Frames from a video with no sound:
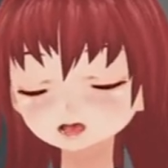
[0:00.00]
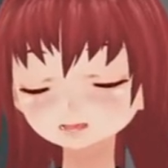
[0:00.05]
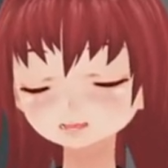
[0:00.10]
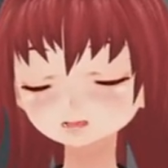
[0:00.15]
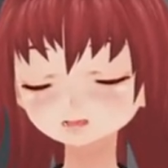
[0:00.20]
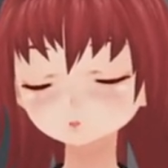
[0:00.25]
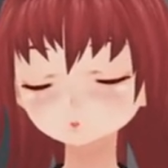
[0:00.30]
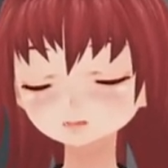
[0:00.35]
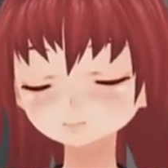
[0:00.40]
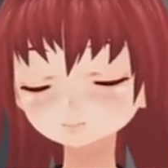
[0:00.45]
you
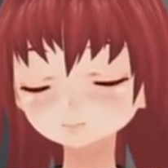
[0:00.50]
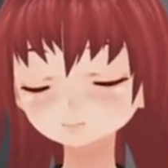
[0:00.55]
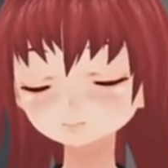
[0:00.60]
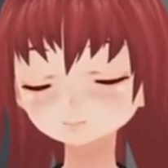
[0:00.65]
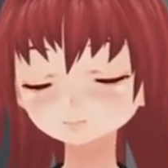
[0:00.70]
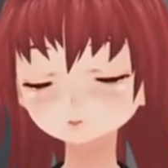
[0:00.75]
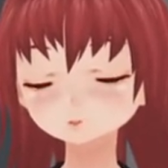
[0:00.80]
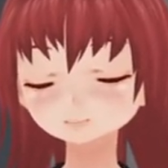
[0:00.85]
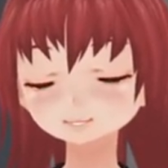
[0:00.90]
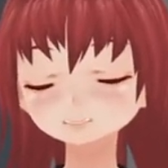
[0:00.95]
want to, you can
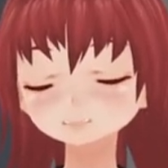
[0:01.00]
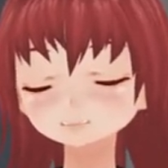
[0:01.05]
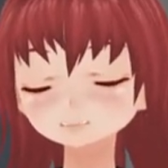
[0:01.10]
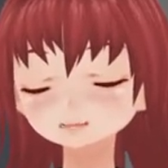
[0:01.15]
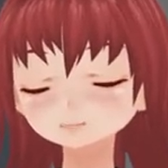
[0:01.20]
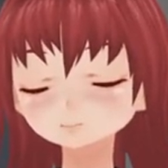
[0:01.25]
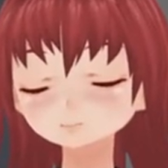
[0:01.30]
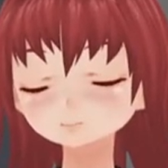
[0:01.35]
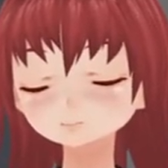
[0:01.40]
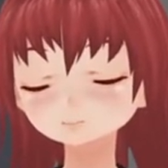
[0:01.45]
fill out the
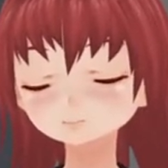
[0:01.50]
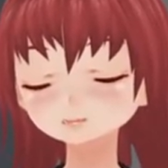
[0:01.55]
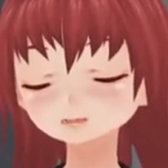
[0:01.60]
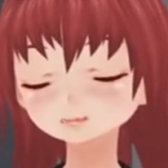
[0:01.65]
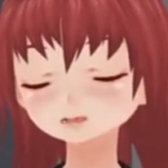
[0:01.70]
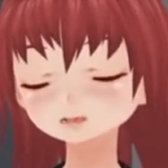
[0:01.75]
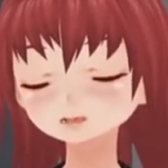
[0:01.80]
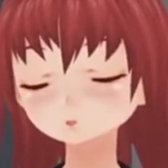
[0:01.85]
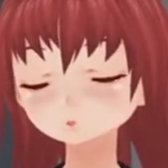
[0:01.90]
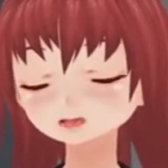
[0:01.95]
rest.
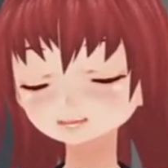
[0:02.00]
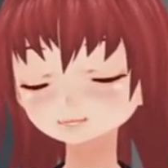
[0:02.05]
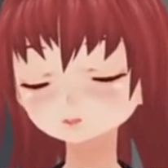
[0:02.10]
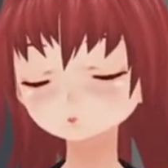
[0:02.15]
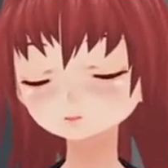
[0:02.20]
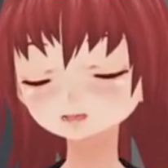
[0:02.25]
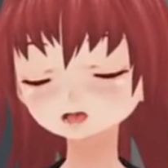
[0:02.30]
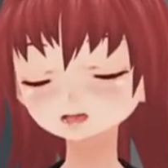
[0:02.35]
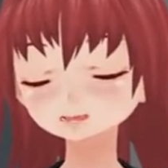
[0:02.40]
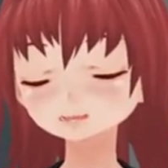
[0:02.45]
Here you
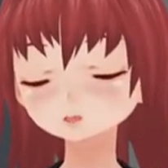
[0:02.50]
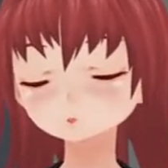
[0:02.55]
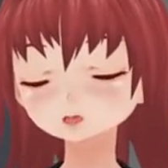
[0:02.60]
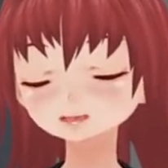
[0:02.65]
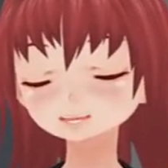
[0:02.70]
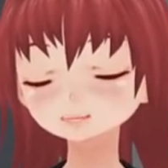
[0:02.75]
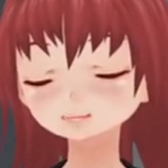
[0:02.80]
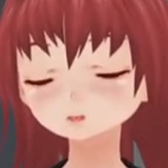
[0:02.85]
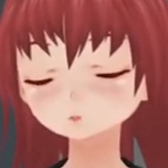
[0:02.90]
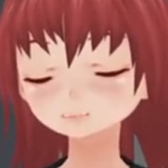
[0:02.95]
can decide
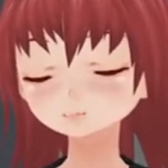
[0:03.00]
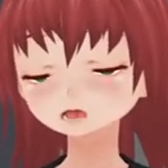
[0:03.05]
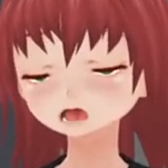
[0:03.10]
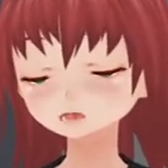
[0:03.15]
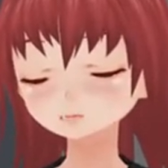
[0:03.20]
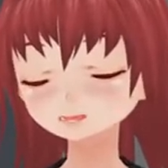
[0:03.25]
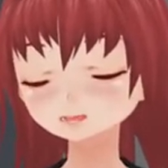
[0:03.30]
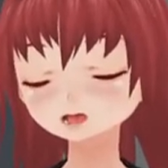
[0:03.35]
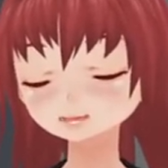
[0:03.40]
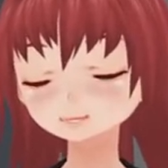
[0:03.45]
who can use
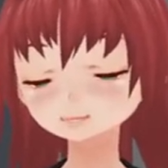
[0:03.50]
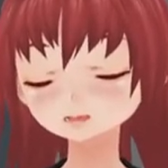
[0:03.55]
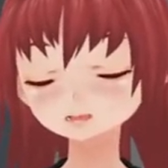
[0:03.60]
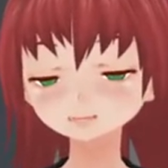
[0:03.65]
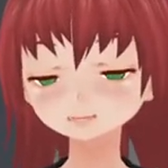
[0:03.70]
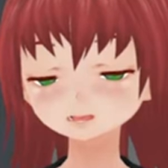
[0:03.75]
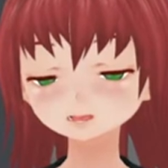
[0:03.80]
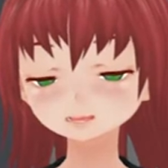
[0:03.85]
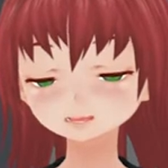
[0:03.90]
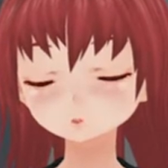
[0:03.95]
the model
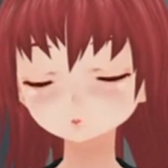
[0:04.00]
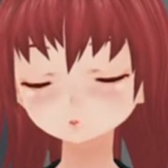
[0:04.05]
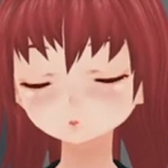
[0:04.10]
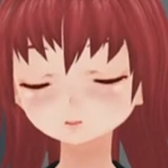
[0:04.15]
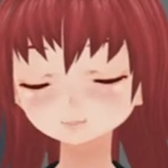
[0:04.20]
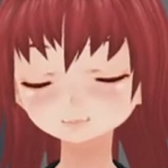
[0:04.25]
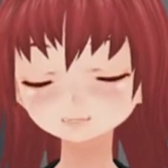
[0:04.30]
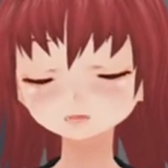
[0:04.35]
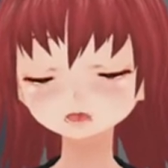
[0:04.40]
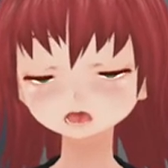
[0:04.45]
and which
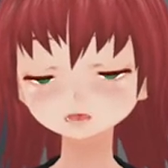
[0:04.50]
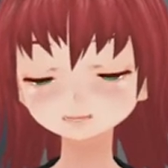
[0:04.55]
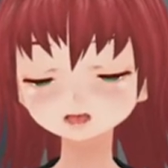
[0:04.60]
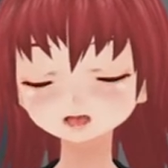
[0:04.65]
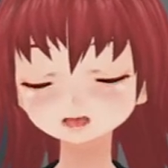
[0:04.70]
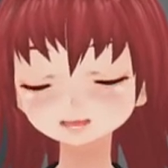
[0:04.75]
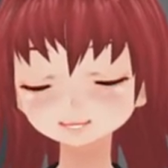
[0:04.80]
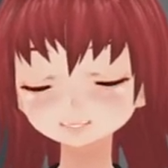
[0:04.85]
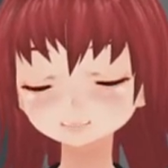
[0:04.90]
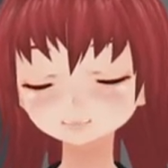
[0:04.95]
rules the
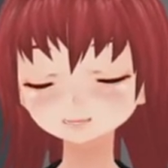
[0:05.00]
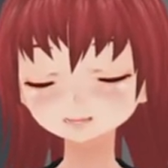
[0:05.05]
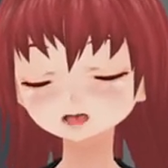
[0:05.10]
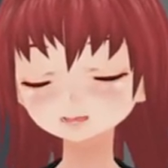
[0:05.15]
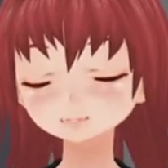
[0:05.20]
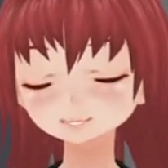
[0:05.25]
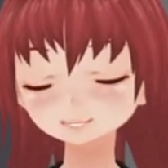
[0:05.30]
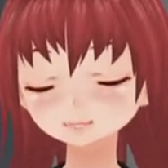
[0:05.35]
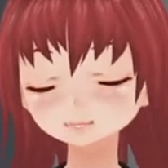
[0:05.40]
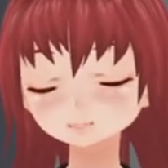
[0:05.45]
model has.
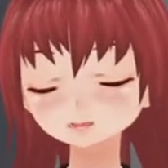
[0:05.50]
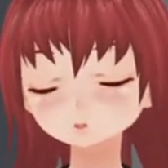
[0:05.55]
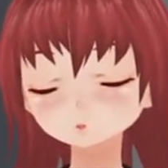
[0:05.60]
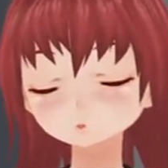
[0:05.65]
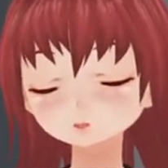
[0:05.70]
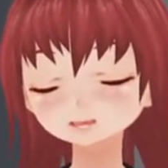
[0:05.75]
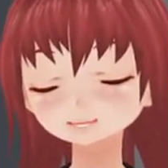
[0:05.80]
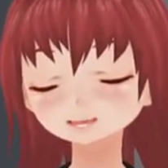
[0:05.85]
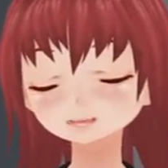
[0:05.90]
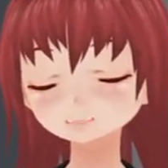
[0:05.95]
For example,
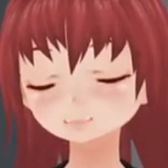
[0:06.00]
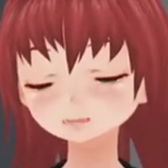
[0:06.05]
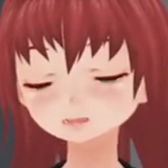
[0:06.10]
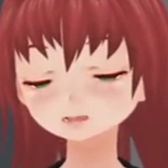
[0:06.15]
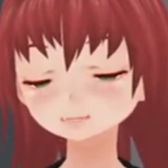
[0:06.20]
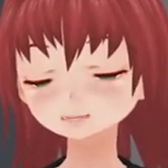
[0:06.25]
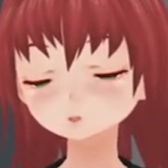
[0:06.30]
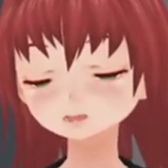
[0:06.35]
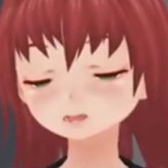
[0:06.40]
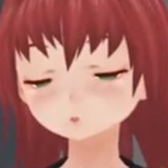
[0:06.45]
Julia is
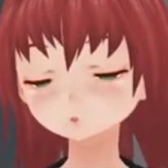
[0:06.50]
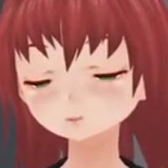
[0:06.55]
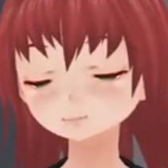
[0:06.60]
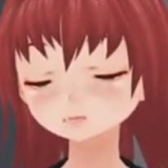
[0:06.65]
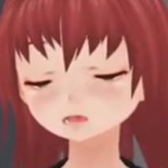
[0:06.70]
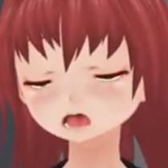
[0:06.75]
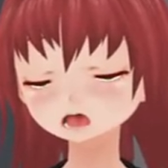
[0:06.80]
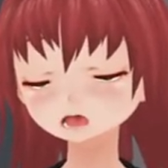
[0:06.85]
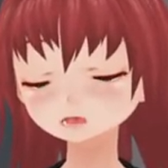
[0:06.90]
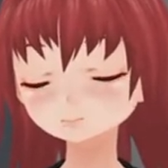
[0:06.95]
free to
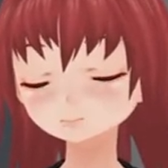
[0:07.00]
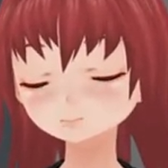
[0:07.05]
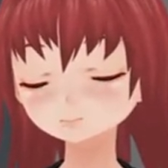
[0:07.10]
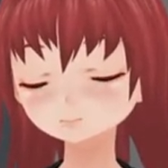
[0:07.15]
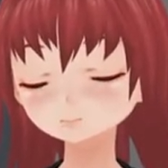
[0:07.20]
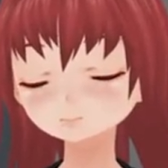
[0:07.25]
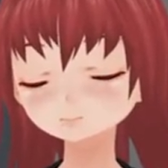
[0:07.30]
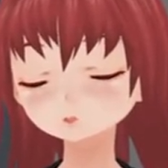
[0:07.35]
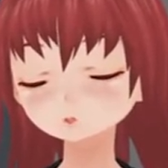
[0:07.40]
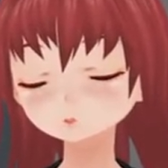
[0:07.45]
use,
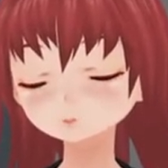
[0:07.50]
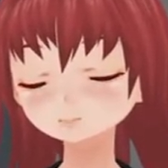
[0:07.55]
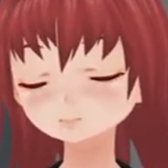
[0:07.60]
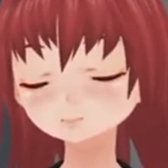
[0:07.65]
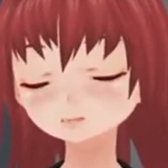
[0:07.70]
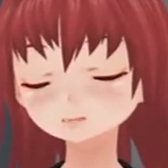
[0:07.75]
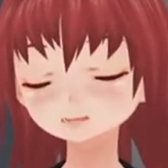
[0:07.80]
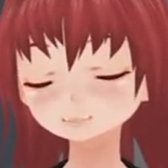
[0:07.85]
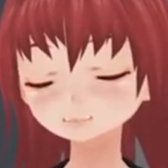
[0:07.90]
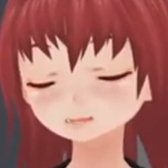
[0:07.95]
but not
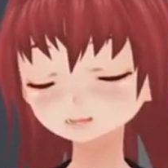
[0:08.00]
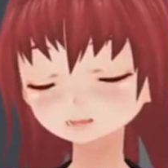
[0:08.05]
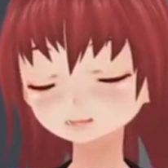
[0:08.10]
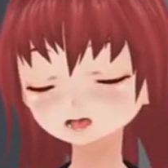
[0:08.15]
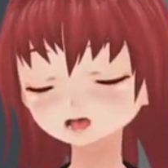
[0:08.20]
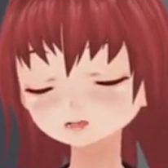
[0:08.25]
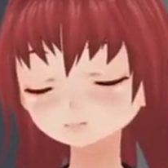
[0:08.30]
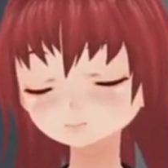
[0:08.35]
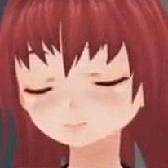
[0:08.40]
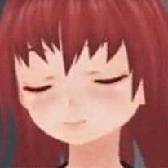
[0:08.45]
for
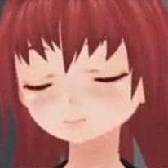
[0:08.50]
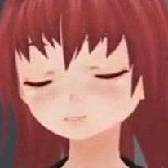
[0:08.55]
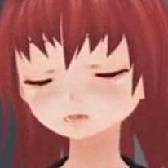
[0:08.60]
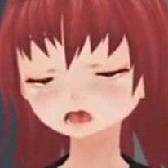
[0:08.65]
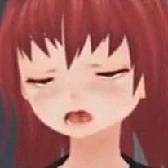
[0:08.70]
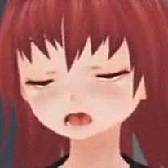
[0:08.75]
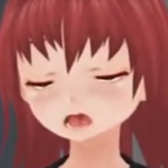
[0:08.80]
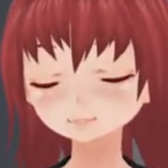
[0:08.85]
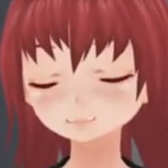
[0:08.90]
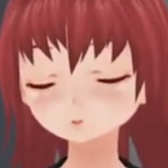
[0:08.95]
textual
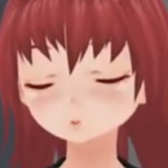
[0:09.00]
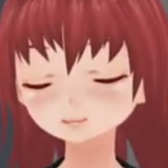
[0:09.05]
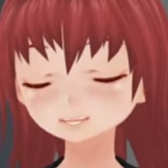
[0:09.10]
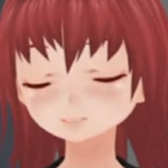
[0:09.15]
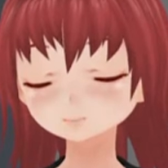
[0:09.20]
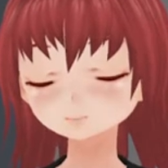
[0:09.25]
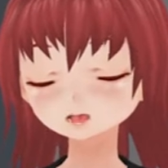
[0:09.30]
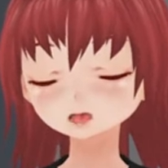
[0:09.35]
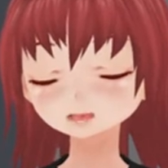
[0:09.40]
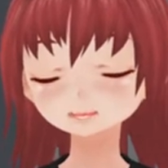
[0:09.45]
content, and you
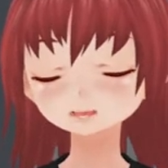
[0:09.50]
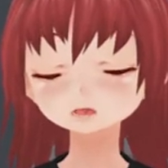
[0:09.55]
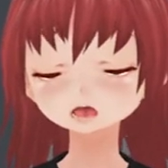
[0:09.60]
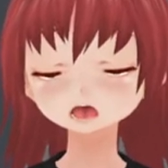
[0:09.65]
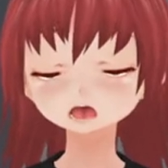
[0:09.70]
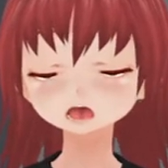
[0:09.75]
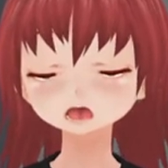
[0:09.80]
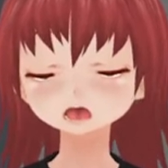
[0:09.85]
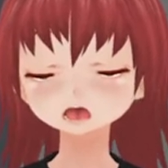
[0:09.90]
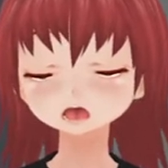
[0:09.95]
have to
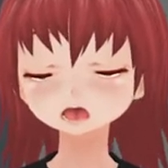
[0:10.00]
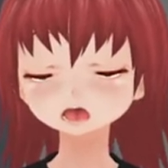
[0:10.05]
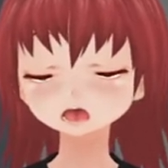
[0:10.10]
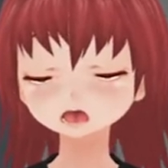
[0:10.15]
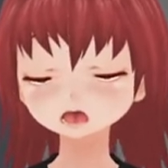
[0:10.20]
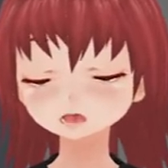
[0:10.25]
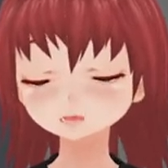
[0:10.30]
credit me